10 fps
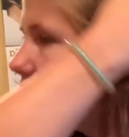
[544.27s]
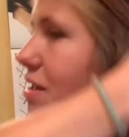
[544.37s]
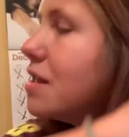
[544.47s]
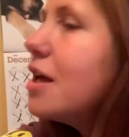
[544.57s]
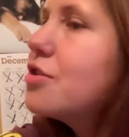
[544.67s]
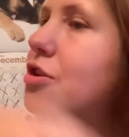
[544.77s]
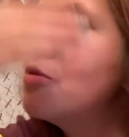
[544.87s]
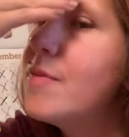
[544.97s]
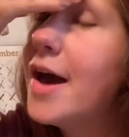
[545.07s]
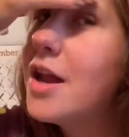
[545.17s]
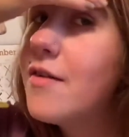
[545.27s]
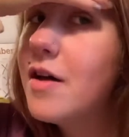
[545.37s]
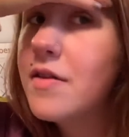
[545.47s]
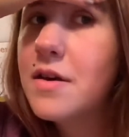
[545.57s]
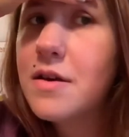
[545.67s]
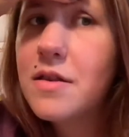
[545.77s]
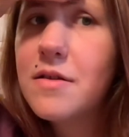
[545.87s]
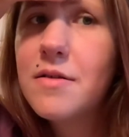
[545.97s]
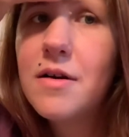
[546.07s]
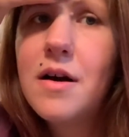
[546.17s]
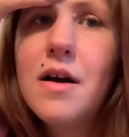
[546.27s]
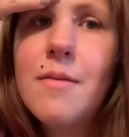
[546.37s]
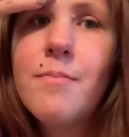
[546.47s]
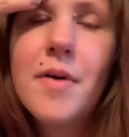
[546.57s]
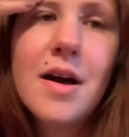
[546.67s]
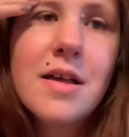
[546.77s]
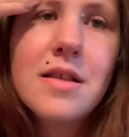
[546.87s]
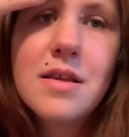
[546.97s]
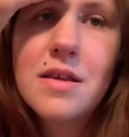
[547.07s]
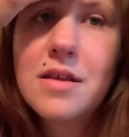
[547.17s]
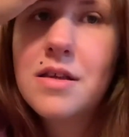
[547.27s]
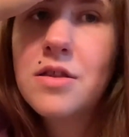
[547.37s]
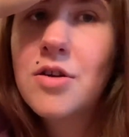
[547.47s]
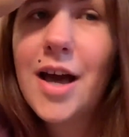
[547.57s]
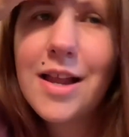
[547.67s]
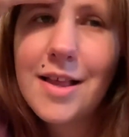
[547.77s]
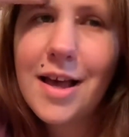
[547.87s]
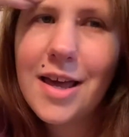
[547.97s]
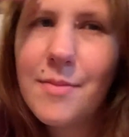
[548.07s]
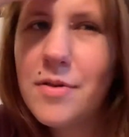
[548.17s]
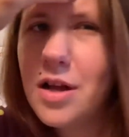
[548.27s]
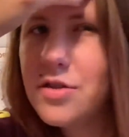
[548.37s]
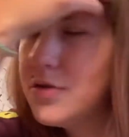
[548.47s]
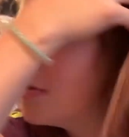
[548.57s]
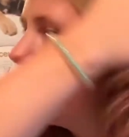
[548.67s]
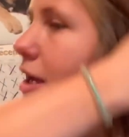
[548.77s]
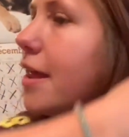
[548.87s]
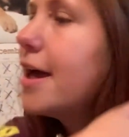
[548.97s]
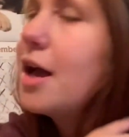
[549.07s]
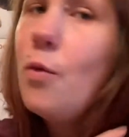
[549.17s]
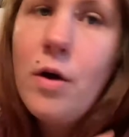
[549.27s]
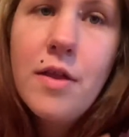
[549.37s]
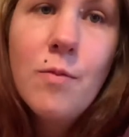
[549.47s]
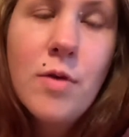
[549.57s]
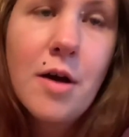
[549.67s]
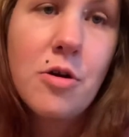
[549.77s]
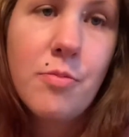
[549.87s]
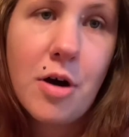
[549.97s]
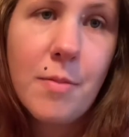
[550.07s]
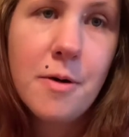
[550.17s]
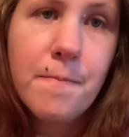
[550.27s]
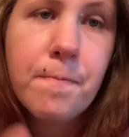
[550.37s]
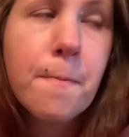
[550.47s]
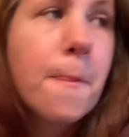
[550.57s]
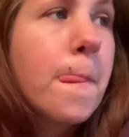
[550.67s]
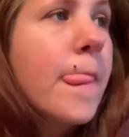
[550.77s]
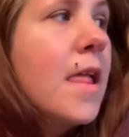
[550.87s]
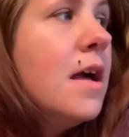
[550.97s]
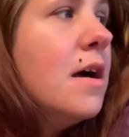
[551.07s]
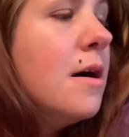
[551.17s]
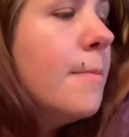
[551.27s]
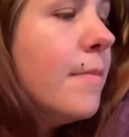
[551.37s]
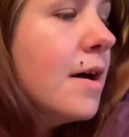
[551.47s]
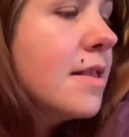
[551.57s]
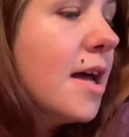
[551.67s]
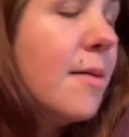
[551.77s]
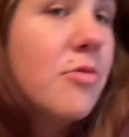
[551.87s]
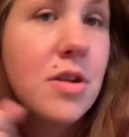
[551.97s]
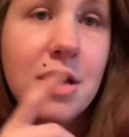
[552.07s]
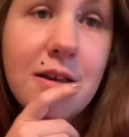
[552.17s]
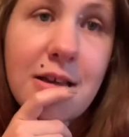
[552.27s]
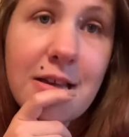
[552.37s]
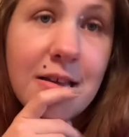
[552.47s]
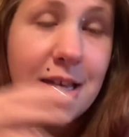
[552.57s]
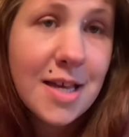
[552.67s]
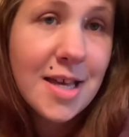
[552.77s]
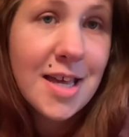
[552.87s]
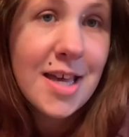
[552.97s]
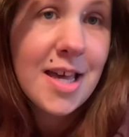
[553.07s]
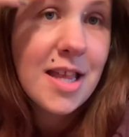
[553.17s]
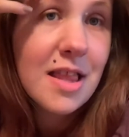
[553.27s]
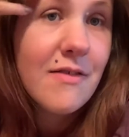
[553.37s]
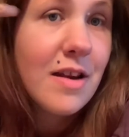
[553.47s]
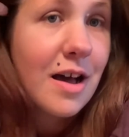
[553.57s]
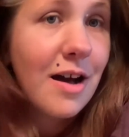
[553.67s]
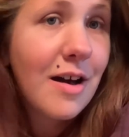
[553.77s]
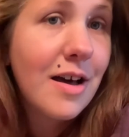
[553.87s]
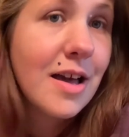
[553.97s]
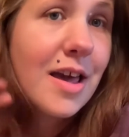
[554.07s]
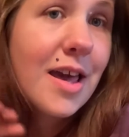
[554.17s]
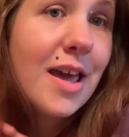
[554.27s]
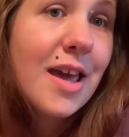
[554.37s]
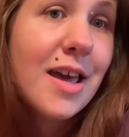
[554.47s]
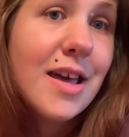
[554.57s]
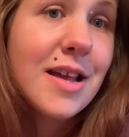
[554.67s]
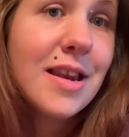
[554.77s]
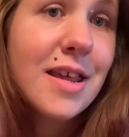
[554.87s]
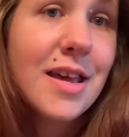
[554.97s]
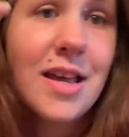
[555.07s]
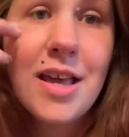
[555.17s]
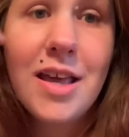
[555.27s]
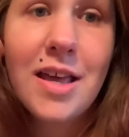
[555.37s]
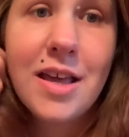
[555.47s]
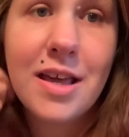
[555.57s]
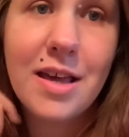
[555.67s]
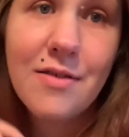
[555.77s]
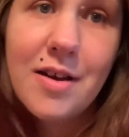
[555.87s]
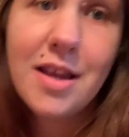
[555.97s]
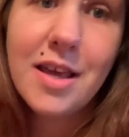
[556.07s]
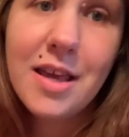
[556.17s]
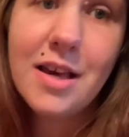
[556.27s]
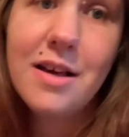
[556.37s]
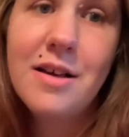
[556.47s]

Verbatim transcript: not too bad around the butt. They're kind of tight, but not too tight. Like I can wear them without no problem. But I'm gonna end the vlog and get ready